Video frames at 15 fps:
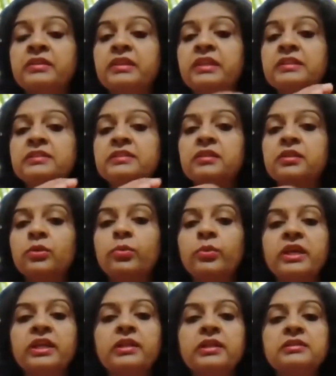These are the
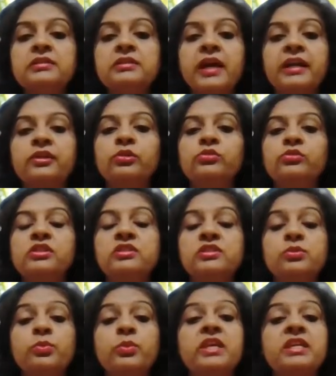various
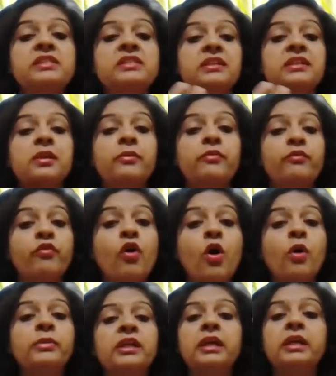nitrogenous wastes that are
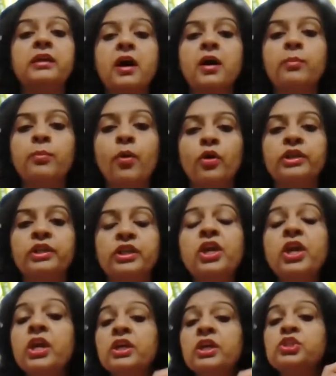formed in our body
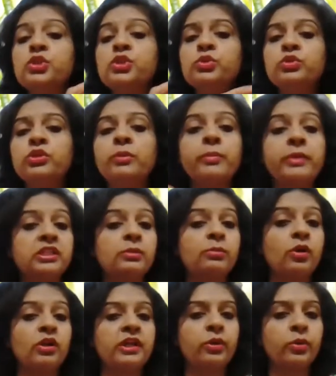due to the
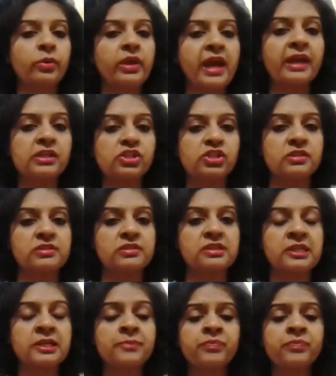metabolic reactions.